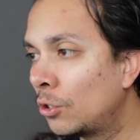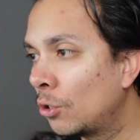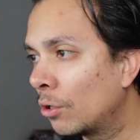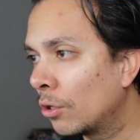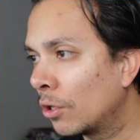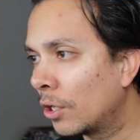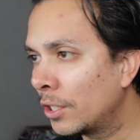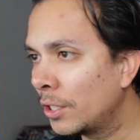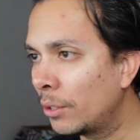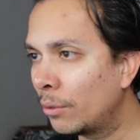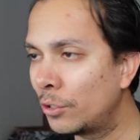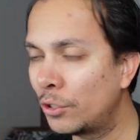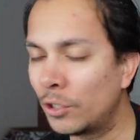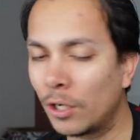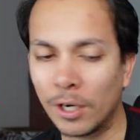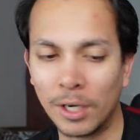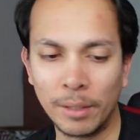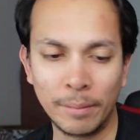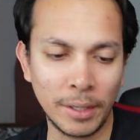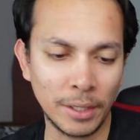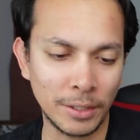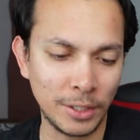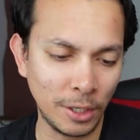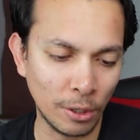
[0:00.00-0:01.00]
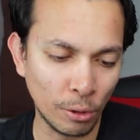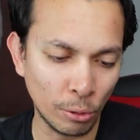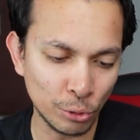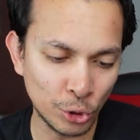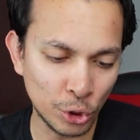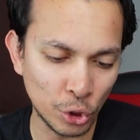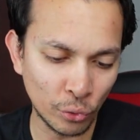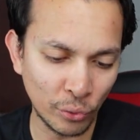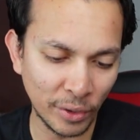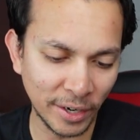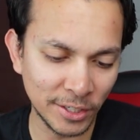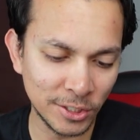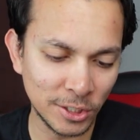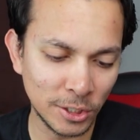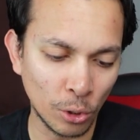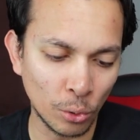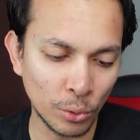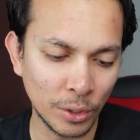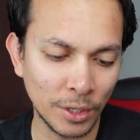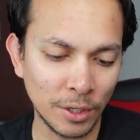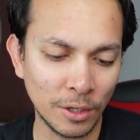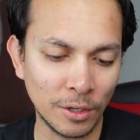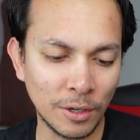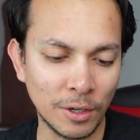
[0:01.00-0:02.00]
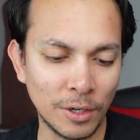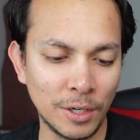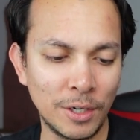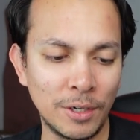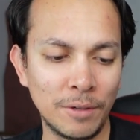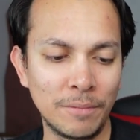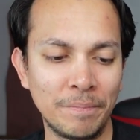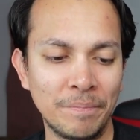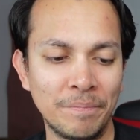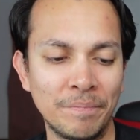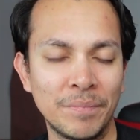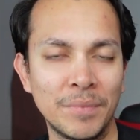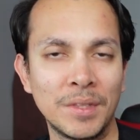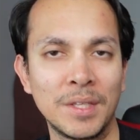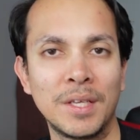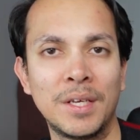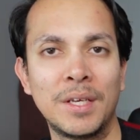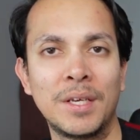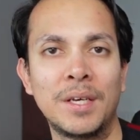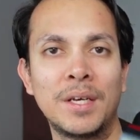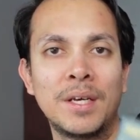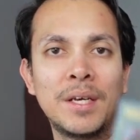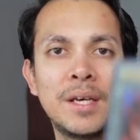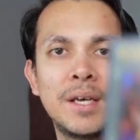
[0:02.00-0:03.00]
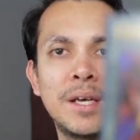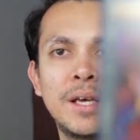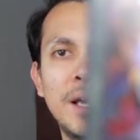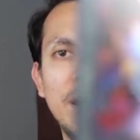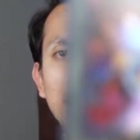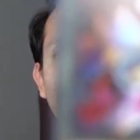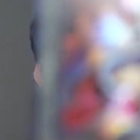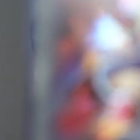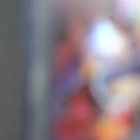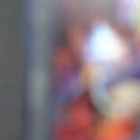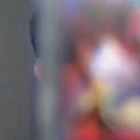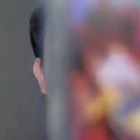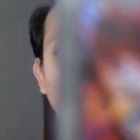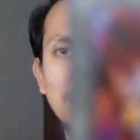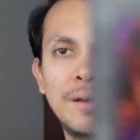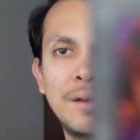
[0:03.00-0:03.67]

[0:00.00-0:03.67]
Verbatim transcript: the token cards that we're talking about, the ultra rare token card. And